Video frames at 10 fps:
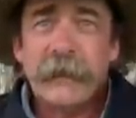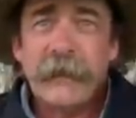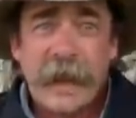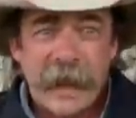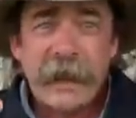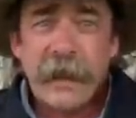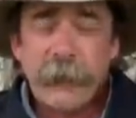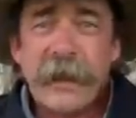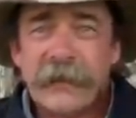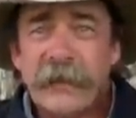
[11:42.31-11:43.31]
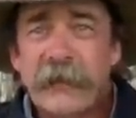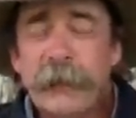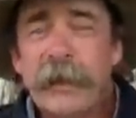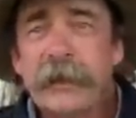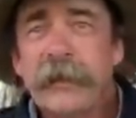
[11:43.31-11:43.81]
I got myself
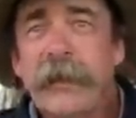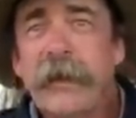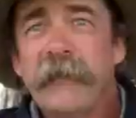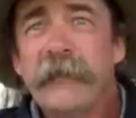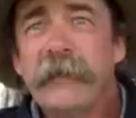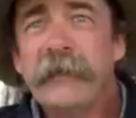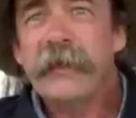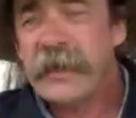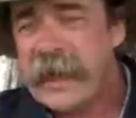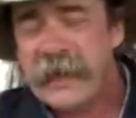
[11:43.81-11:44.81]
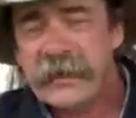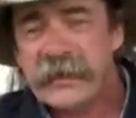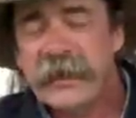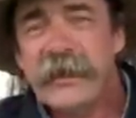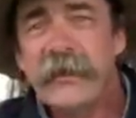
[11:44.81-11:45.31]
bucked off. And you can't just
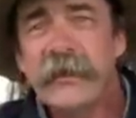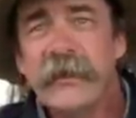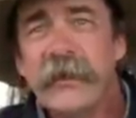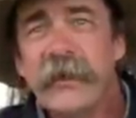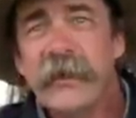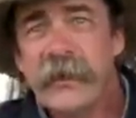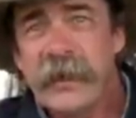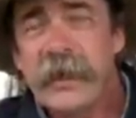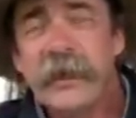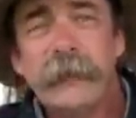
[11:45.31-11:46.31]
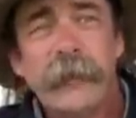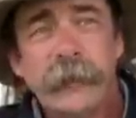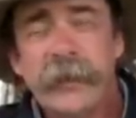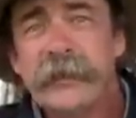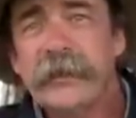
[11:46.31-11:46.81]
lay there in the dirt. You get up and you
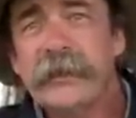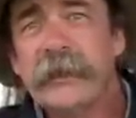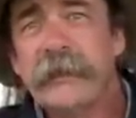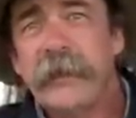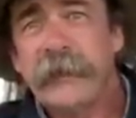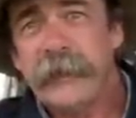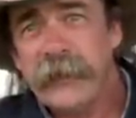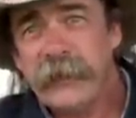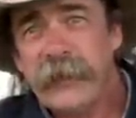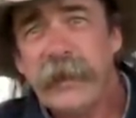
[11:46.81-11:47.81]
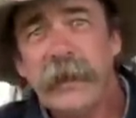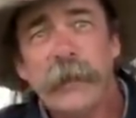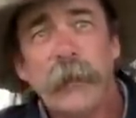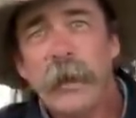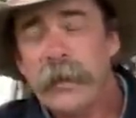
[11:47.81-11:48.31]
brush yourself off and you figure out
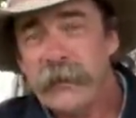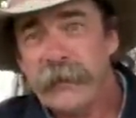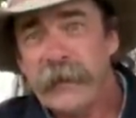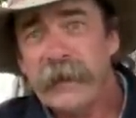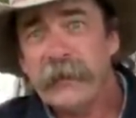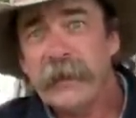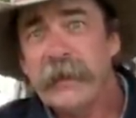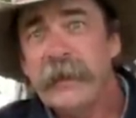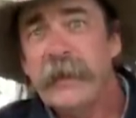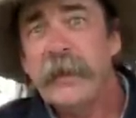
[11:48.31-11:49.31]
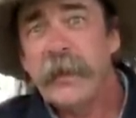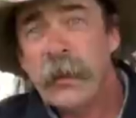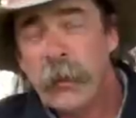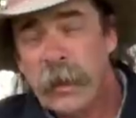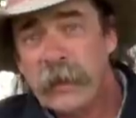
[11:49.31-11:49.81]
what you failed,
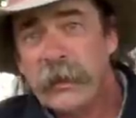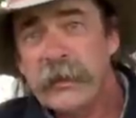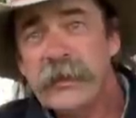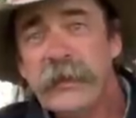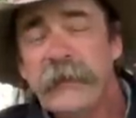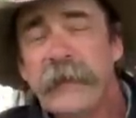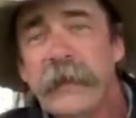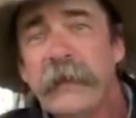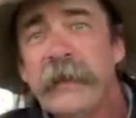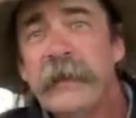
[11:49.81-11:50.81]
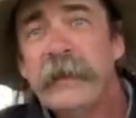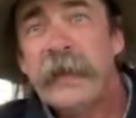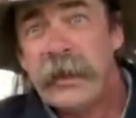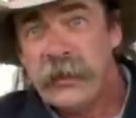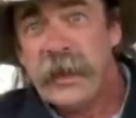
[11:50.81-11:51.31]
what caused you to fail,
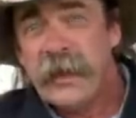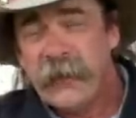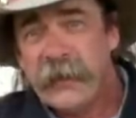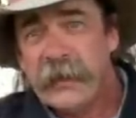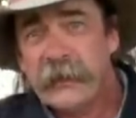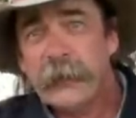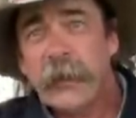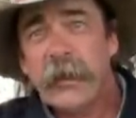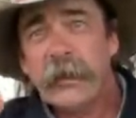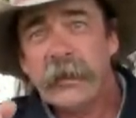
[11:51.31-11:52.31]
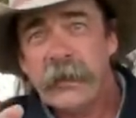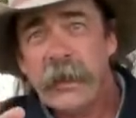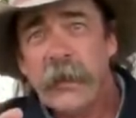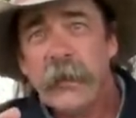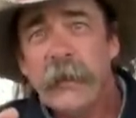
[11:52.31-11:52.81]
and you get on the next bronc and you
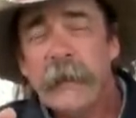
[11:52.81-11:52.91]
go.